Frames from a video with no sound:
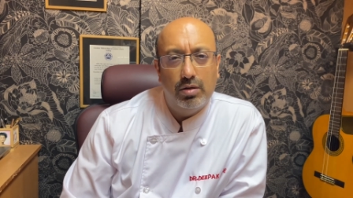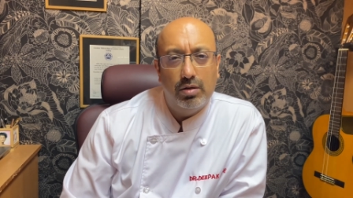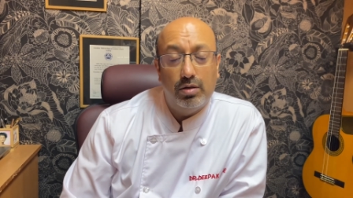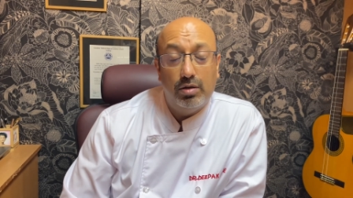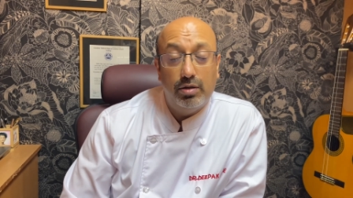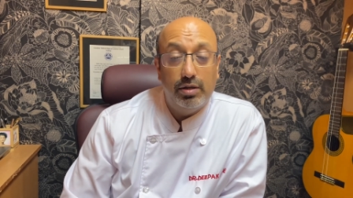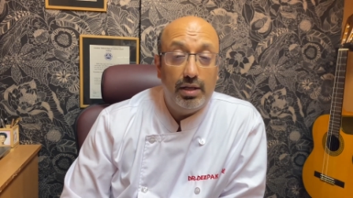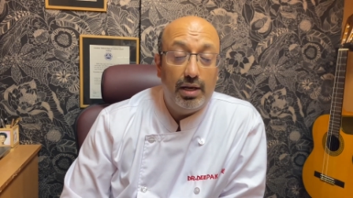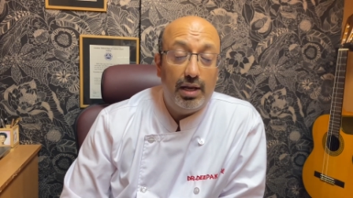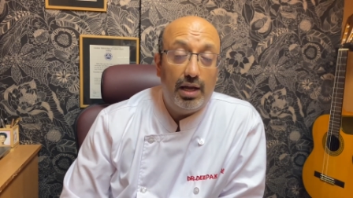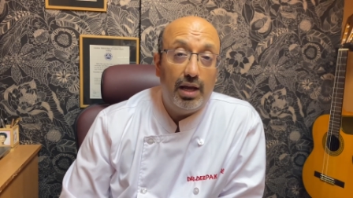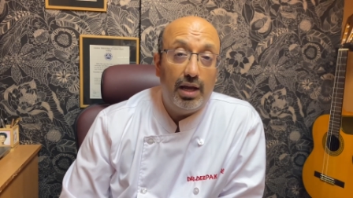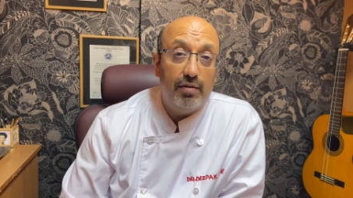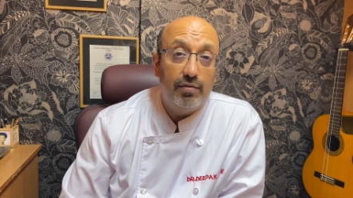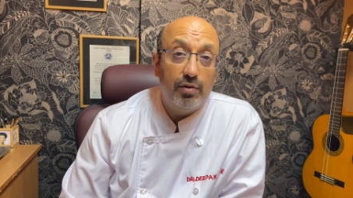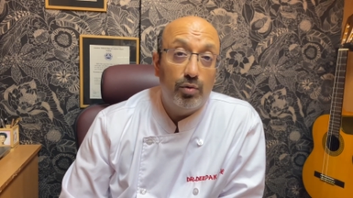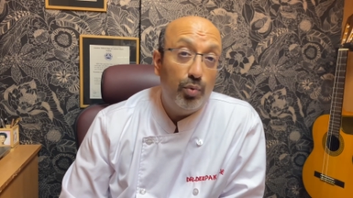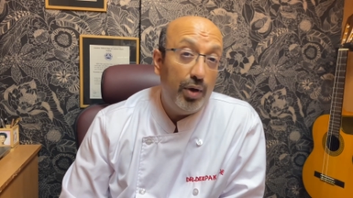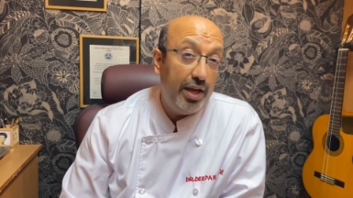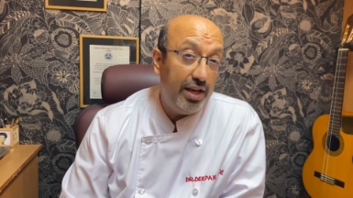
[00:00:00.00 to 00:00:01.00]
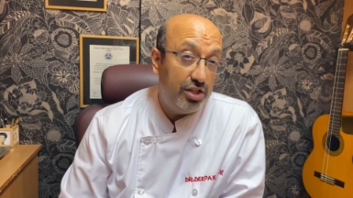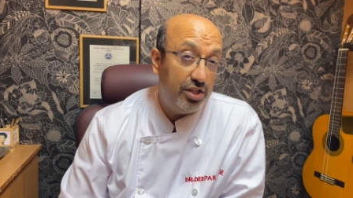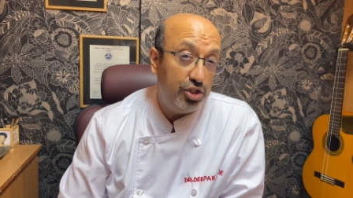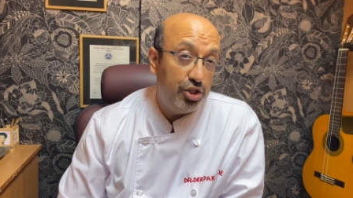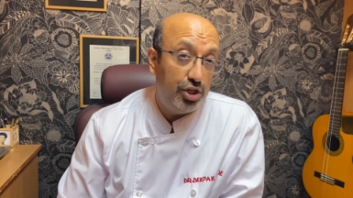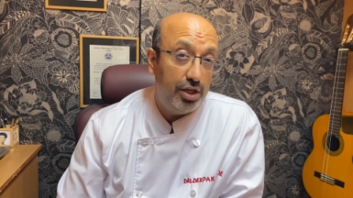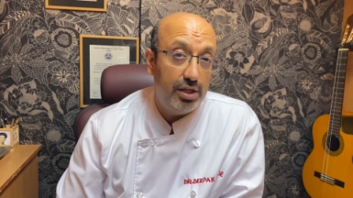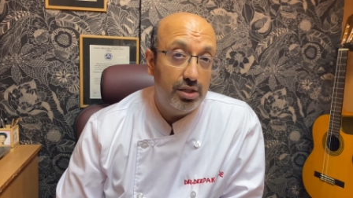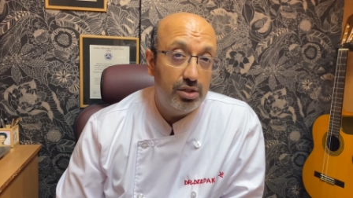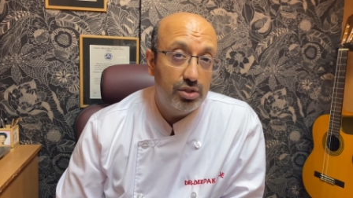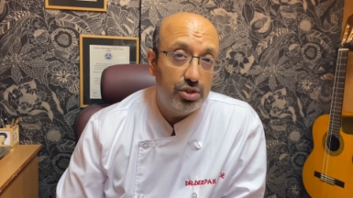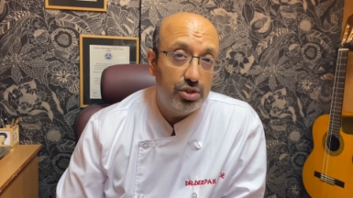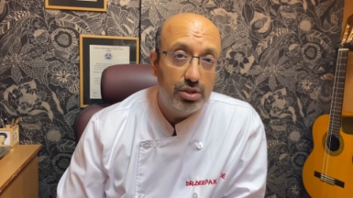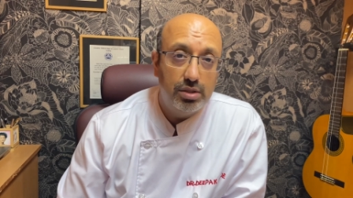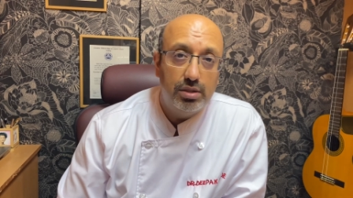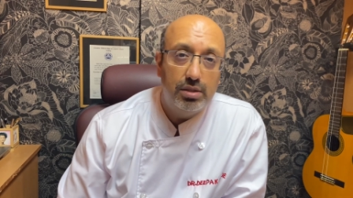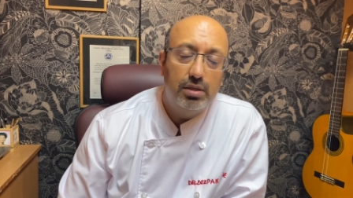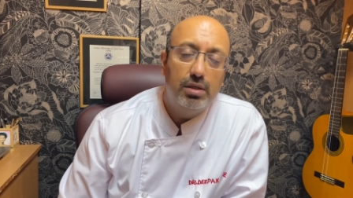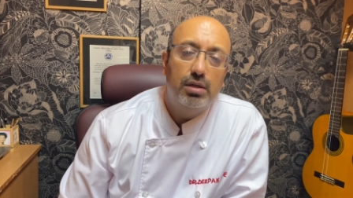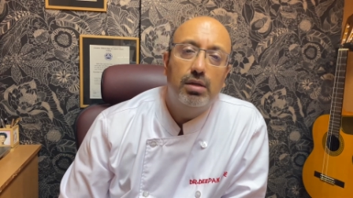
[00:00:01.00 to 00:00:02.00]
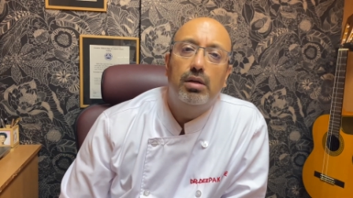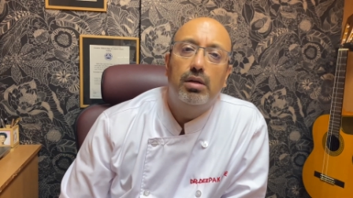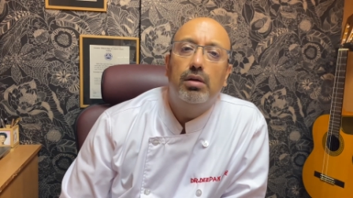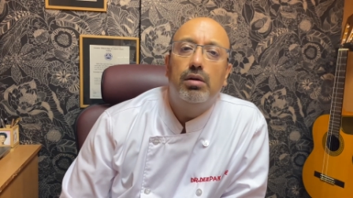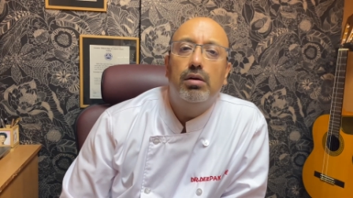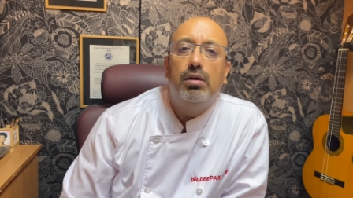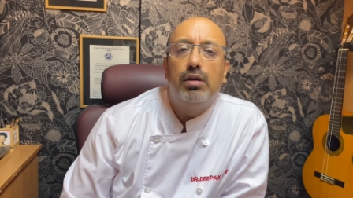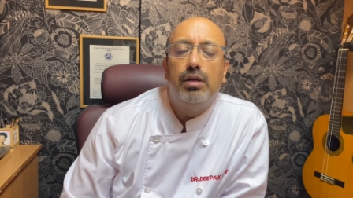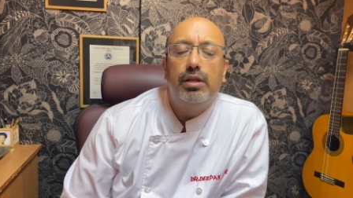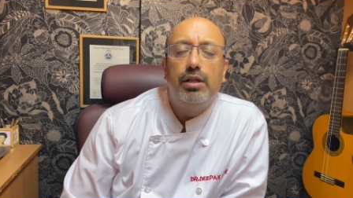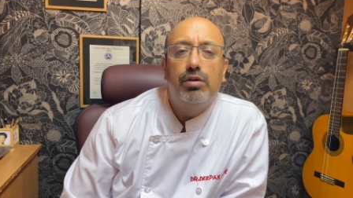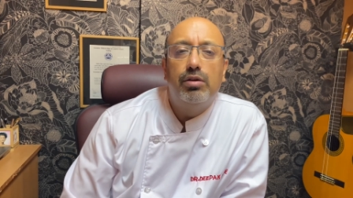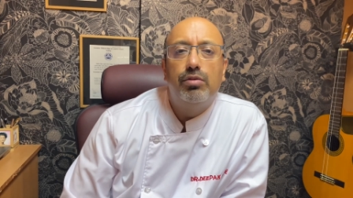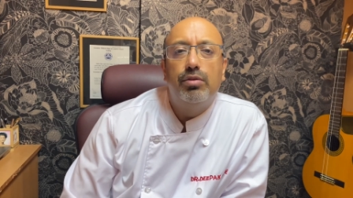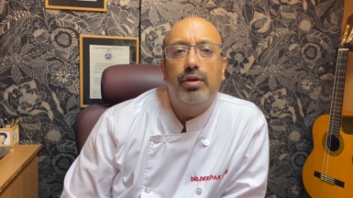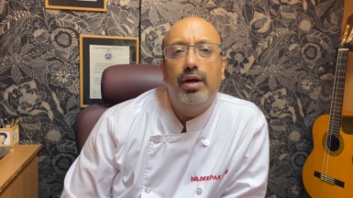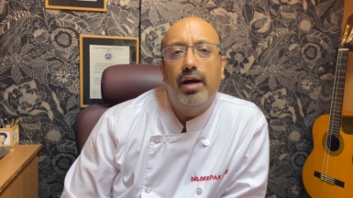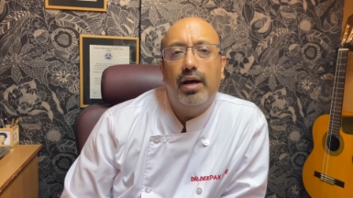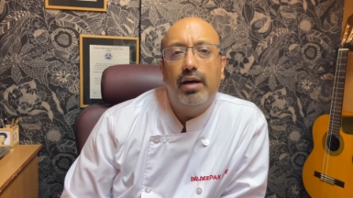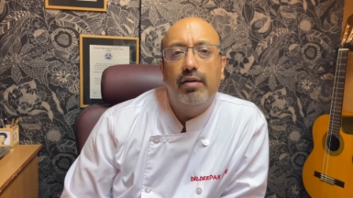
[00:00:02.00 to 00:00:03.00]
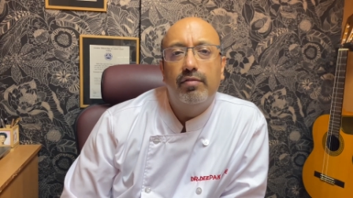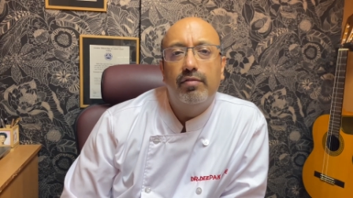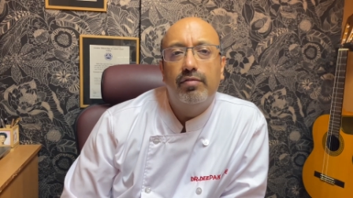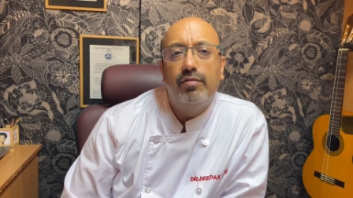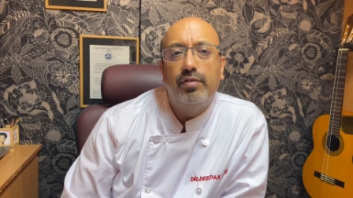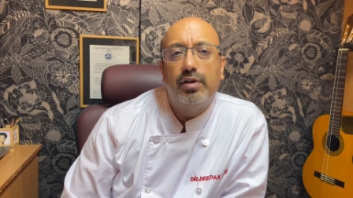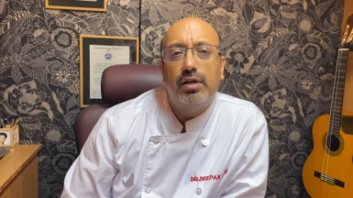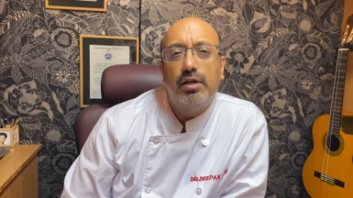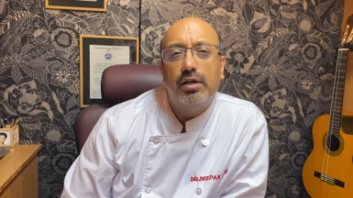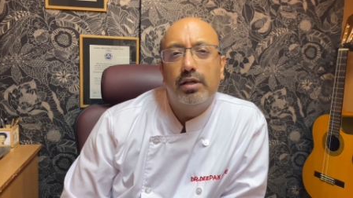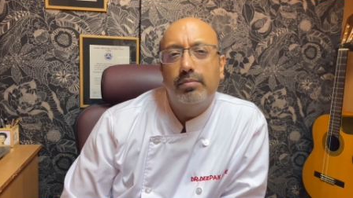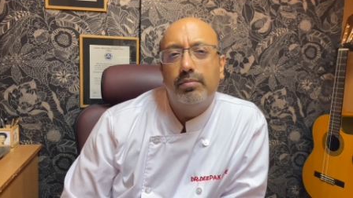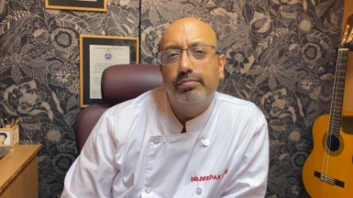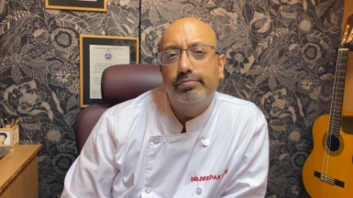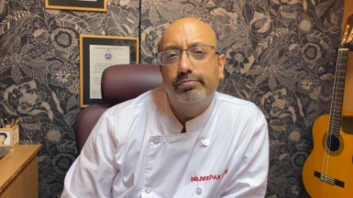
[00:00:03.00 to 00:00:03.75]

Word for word: or they'll have a weight change, or they could have um,